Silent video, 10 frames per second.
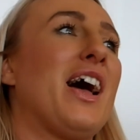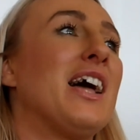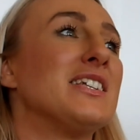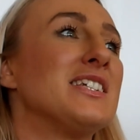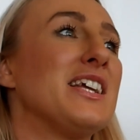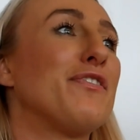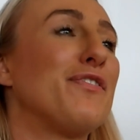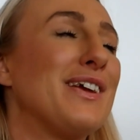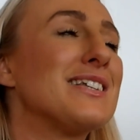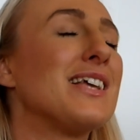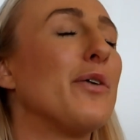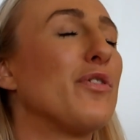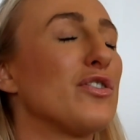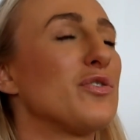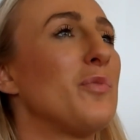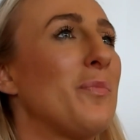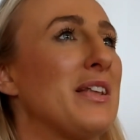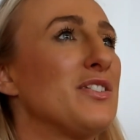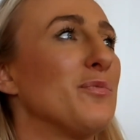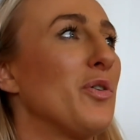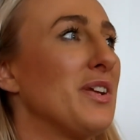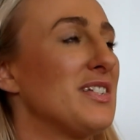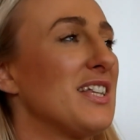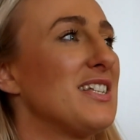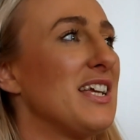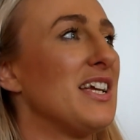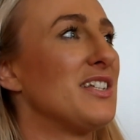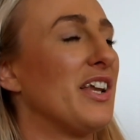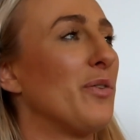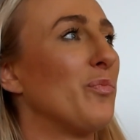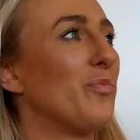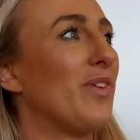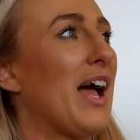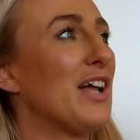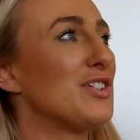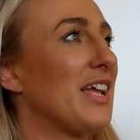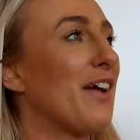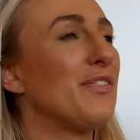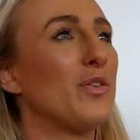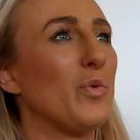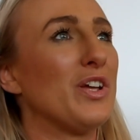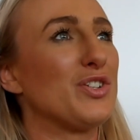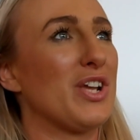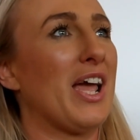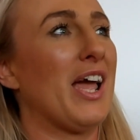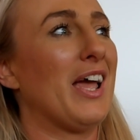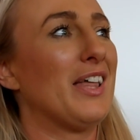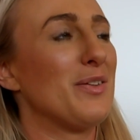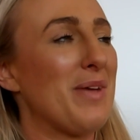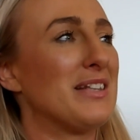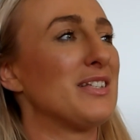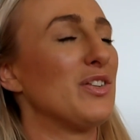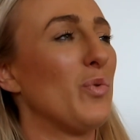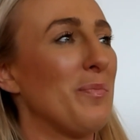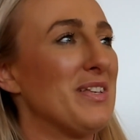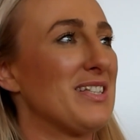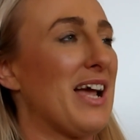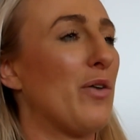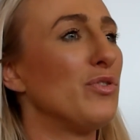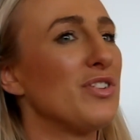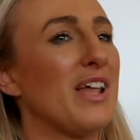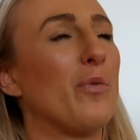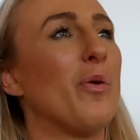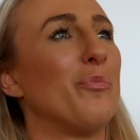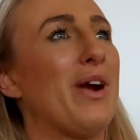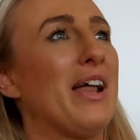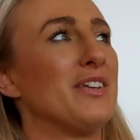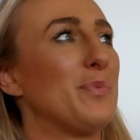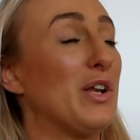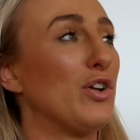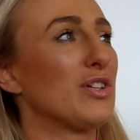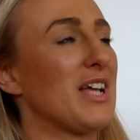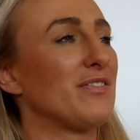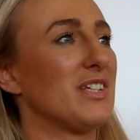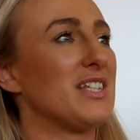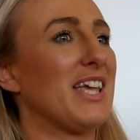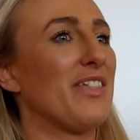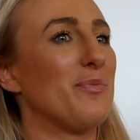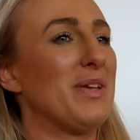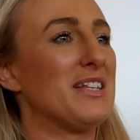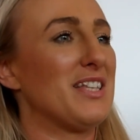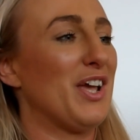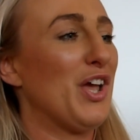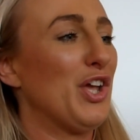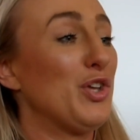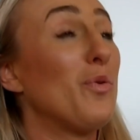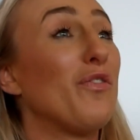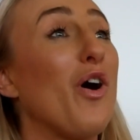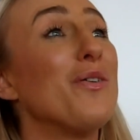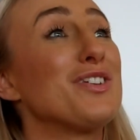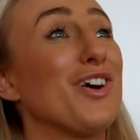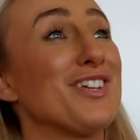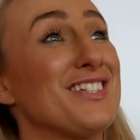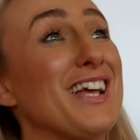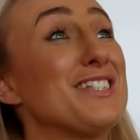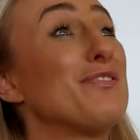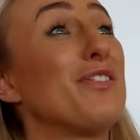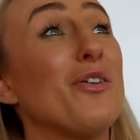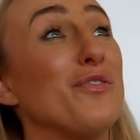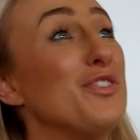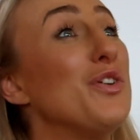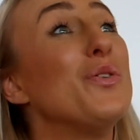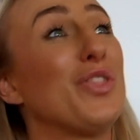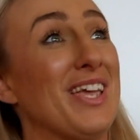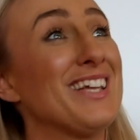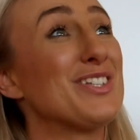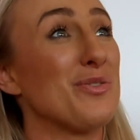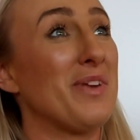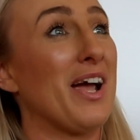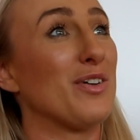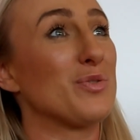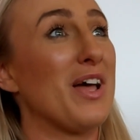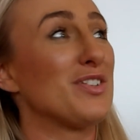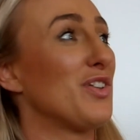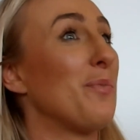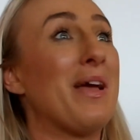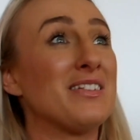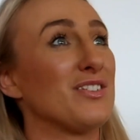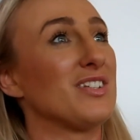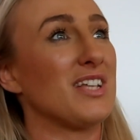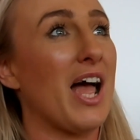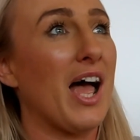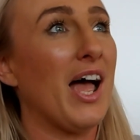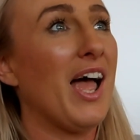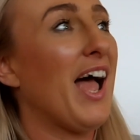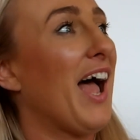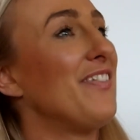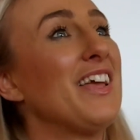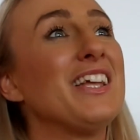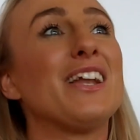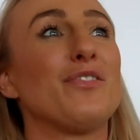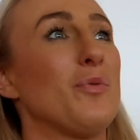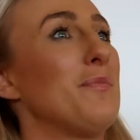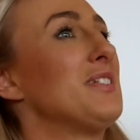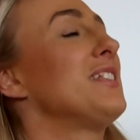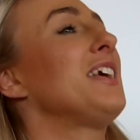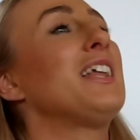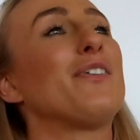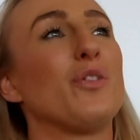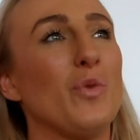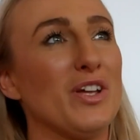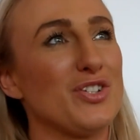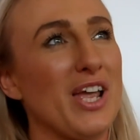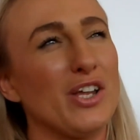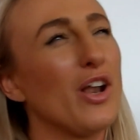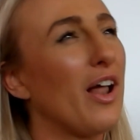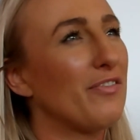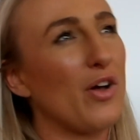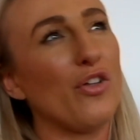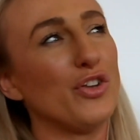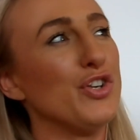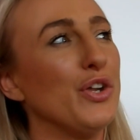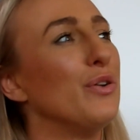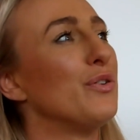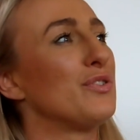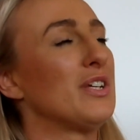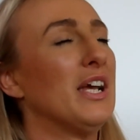and it feels like we've got some momentum going into the season. And actually, having the wheelchair, the men's and the women's now under that one brand, being looked after together means that you have always got a consecutive flow of new things coming out as well. So the men's will start, and then you'll have the women's, and then you'll have the wheelchair, and you'll have all the news,